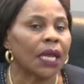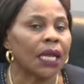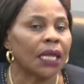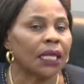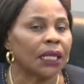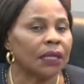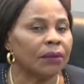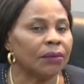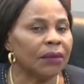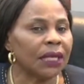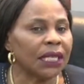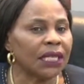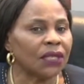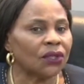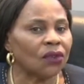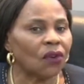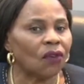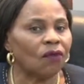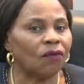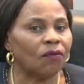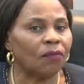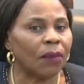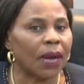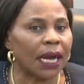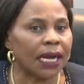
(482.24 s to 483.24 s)
The Minister of
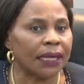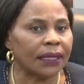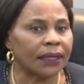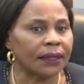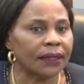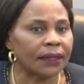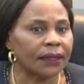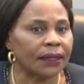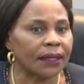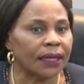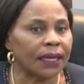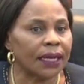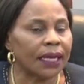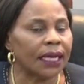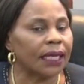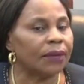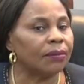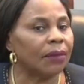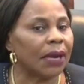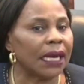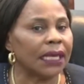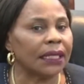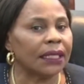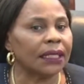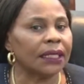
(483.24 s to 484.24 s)
Mines and
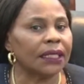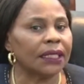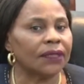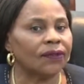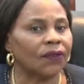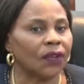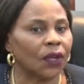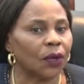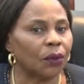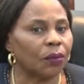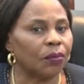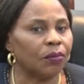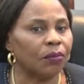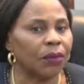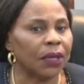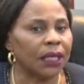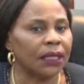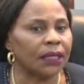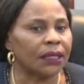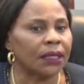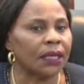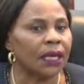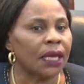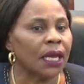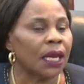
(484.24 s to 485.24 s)
Mining
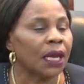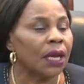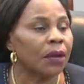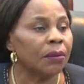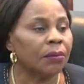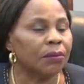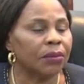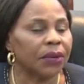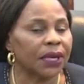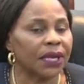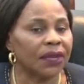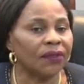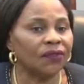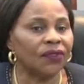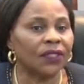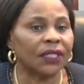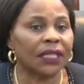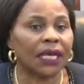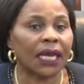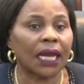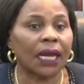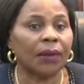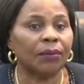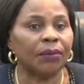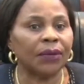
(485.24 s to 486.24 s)
Development briefed
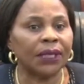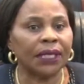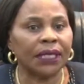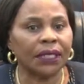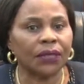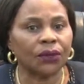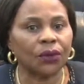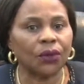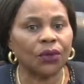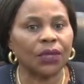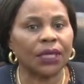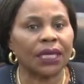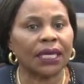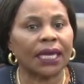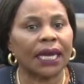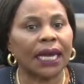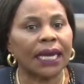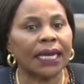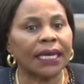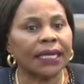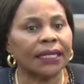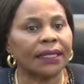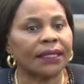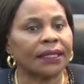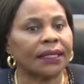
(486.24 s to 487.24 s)
Cabinet on the
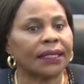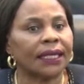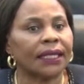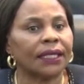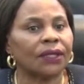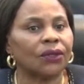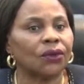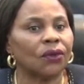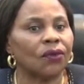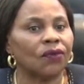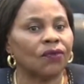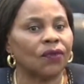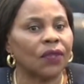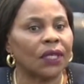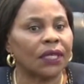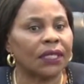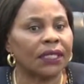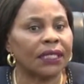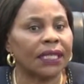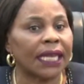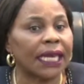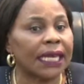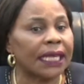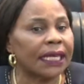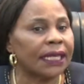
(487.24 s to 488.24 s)
current state of the
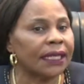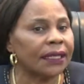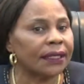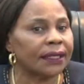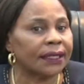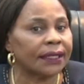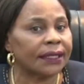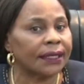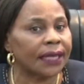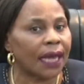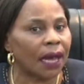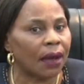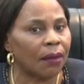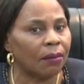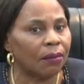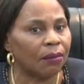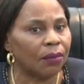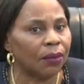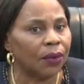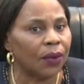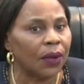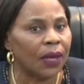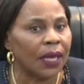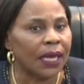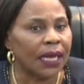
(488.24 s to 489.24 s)
tailings dump
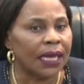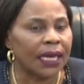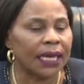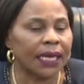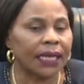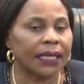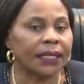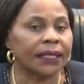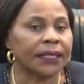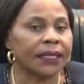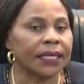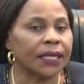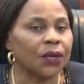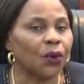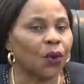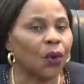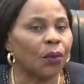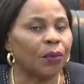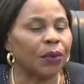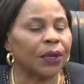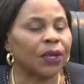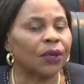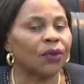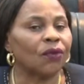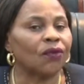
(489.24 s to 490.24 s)
and
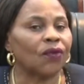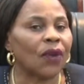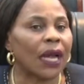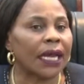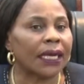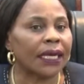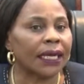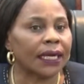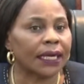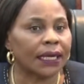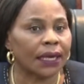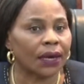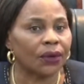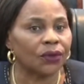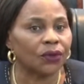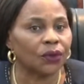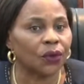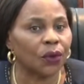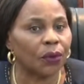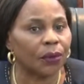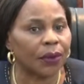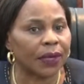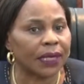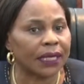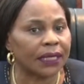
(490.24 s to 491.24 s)
reopening of underground
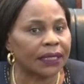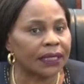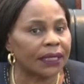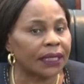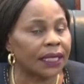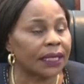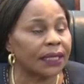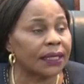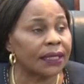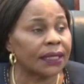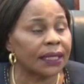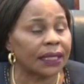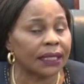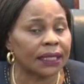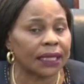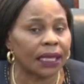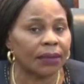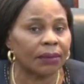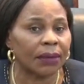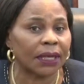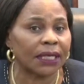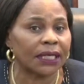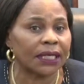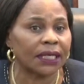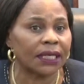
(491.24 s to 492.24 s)
operations at
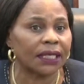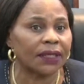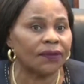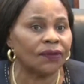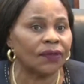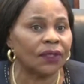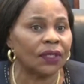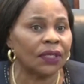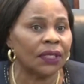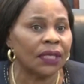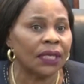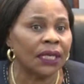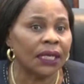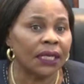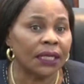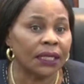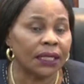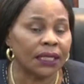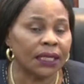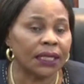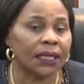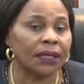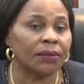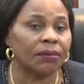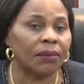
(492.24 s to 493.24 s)
Kamativi
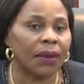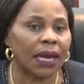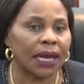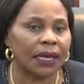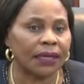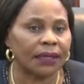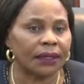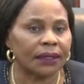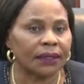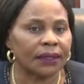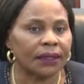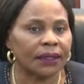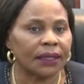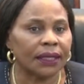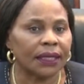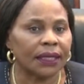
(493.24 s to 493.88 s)
tin mines.